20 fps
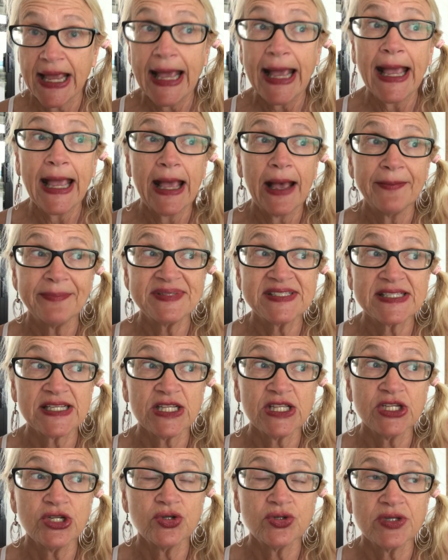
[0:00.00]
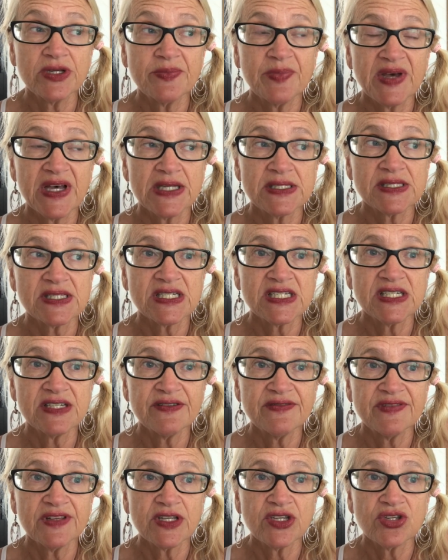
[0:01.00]
Absolutely,
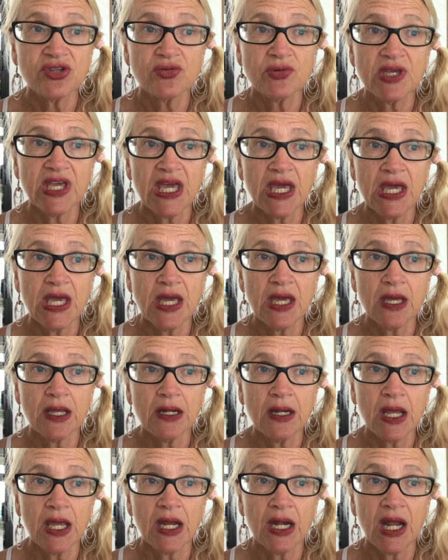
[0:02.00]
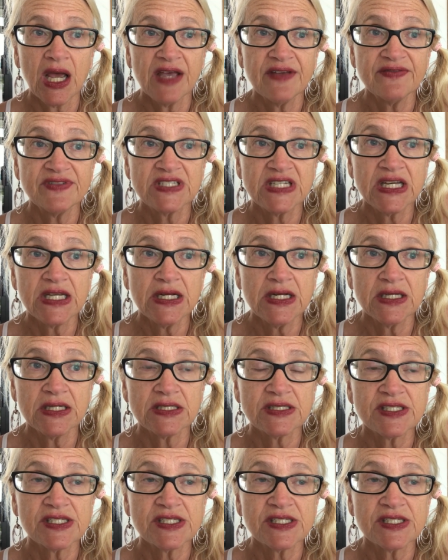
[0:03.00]
positively you can, and I've done it.